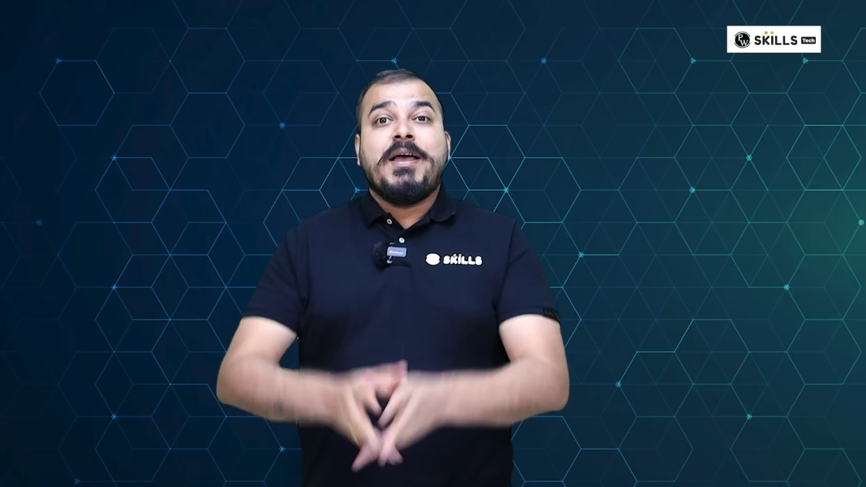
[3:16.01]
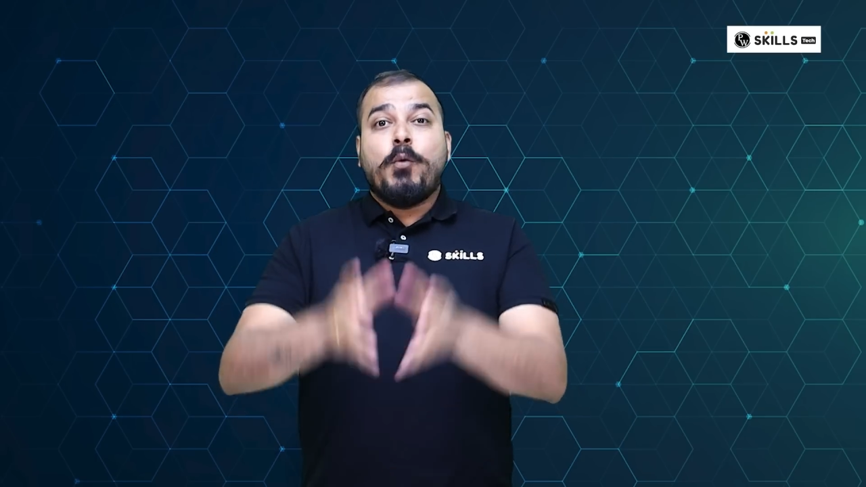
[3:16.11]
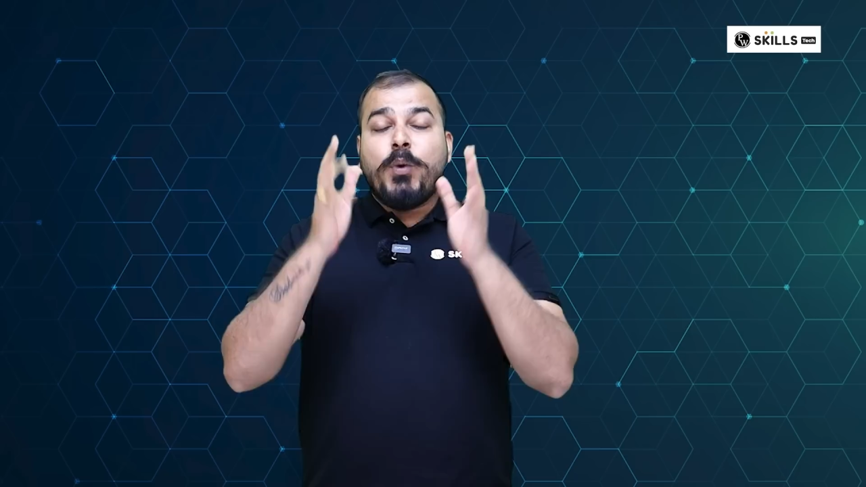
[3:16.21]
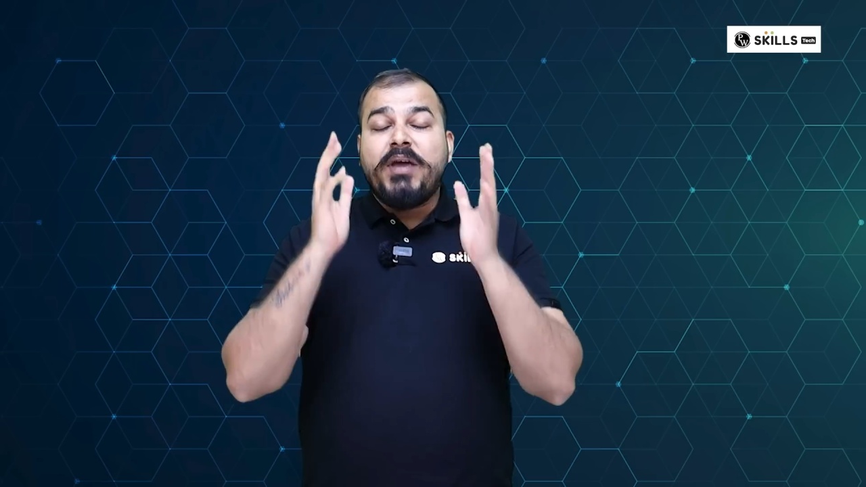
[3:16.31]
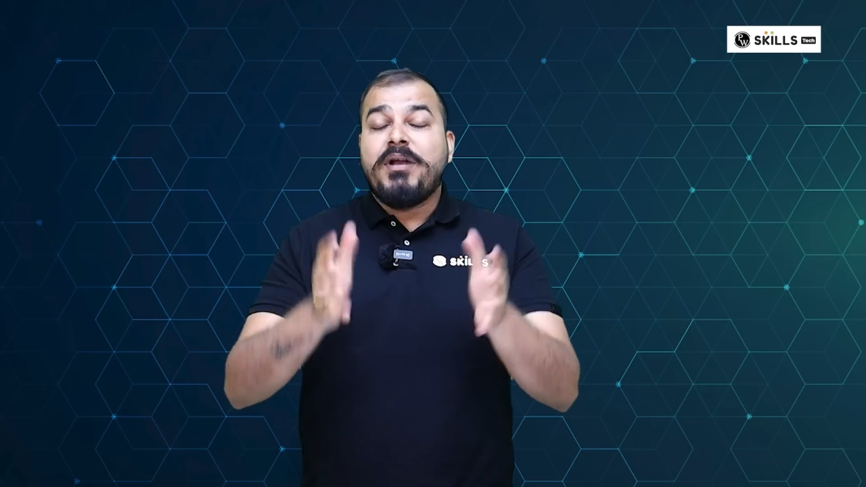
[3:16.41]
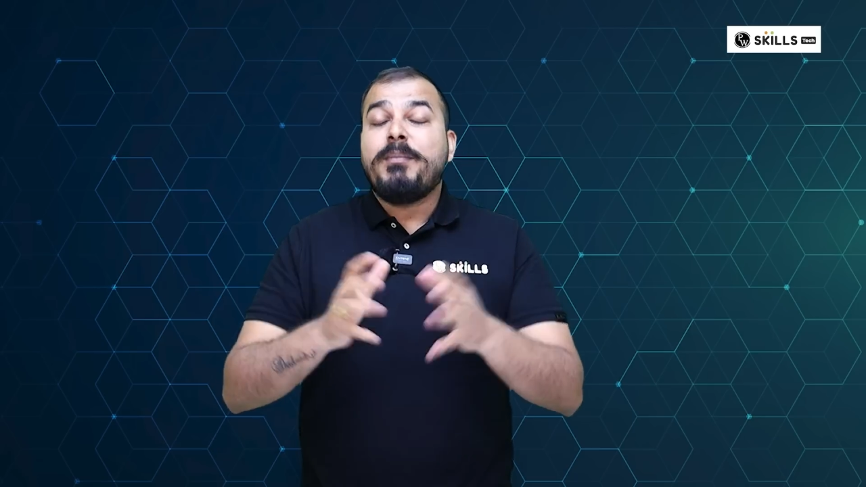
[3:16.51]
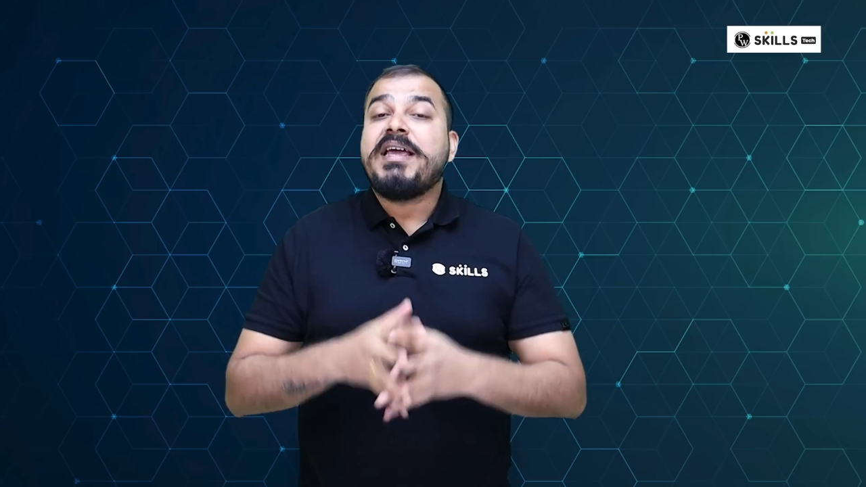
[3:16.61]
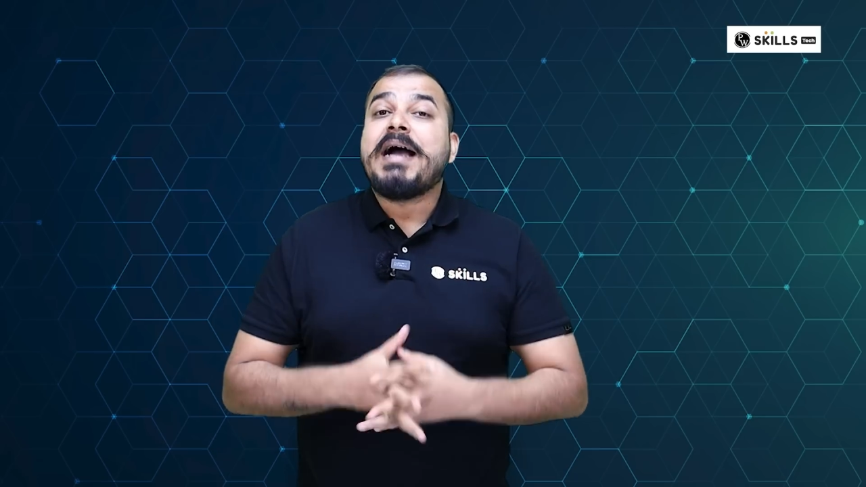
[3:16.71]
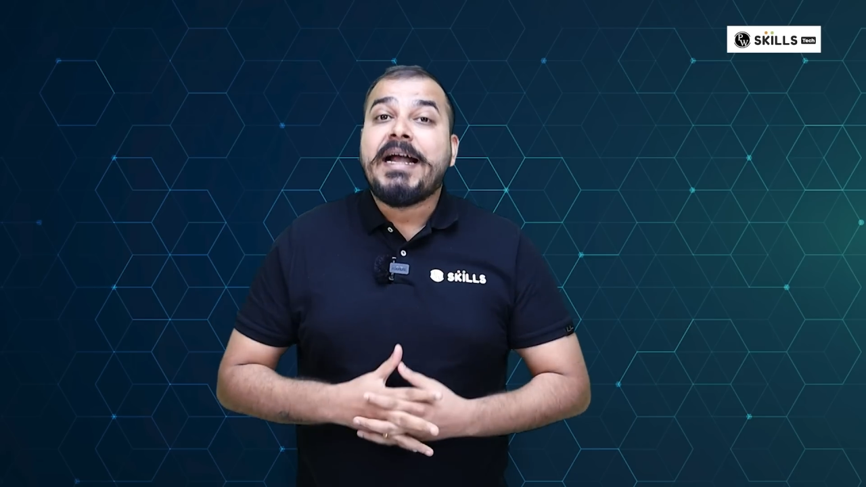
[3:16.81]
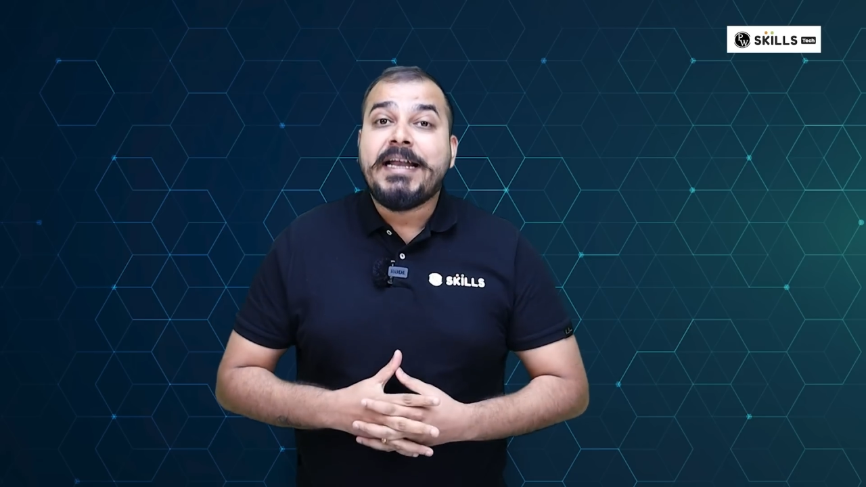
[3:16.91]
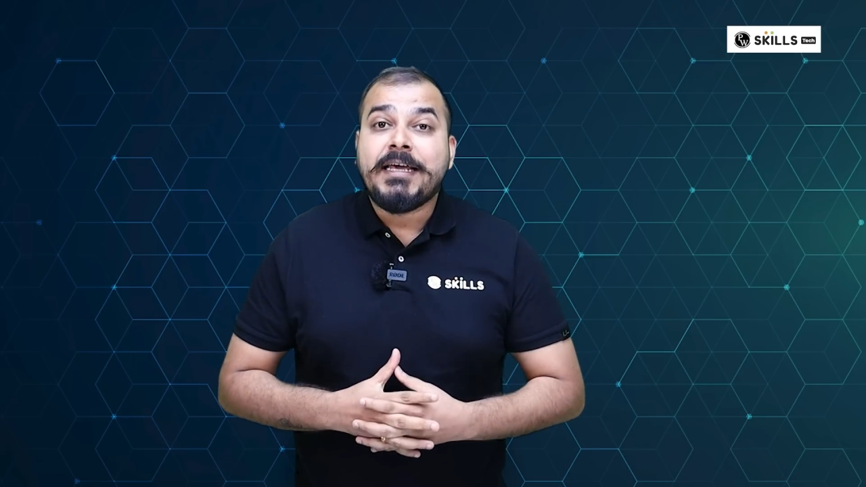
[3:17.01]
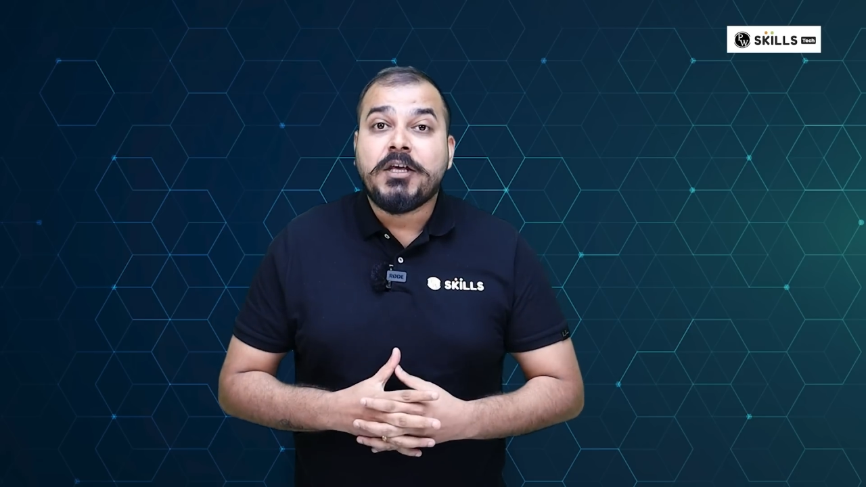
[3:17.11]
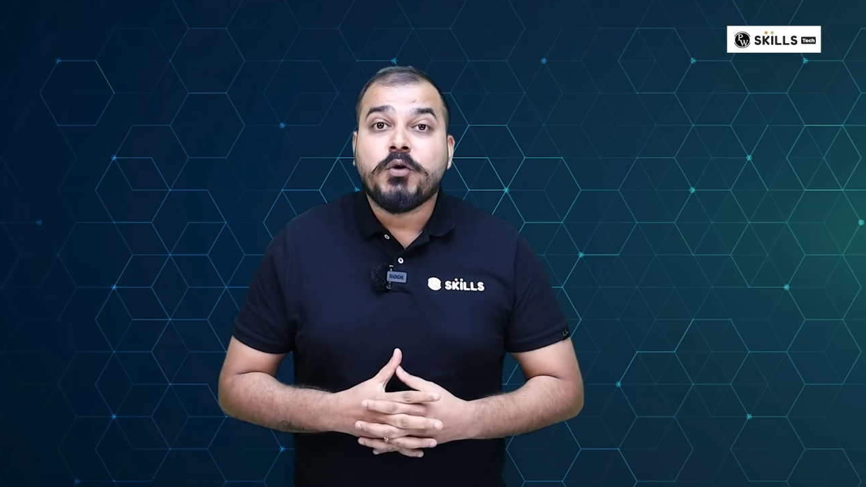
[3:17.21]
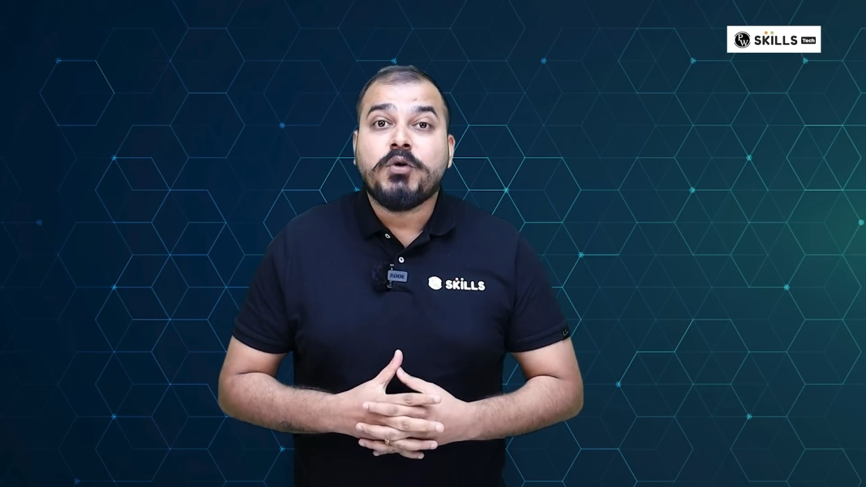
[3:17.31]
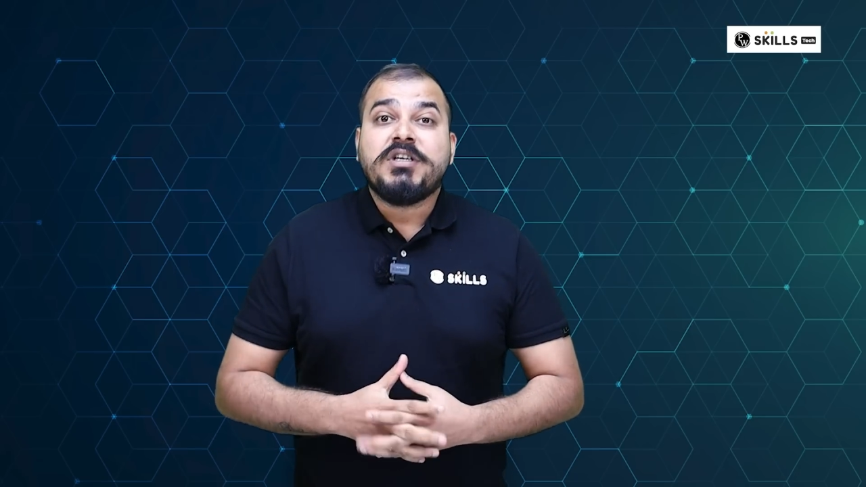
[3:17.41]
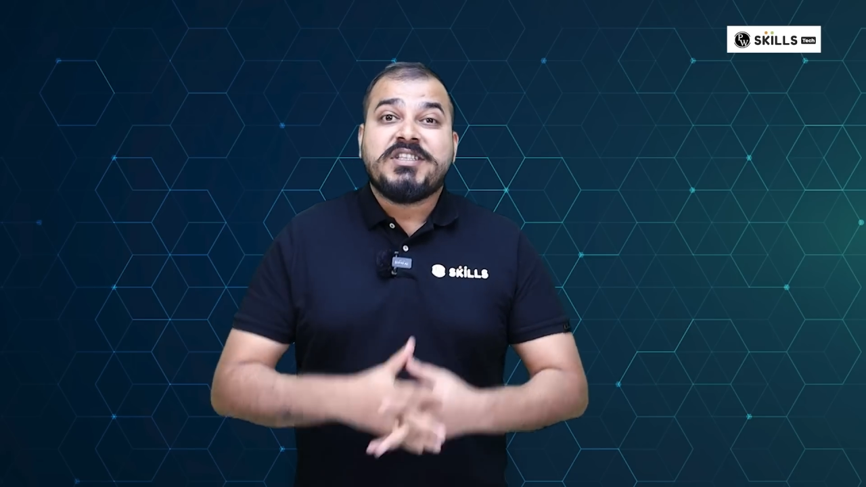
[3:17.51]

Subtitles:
We will be guiding you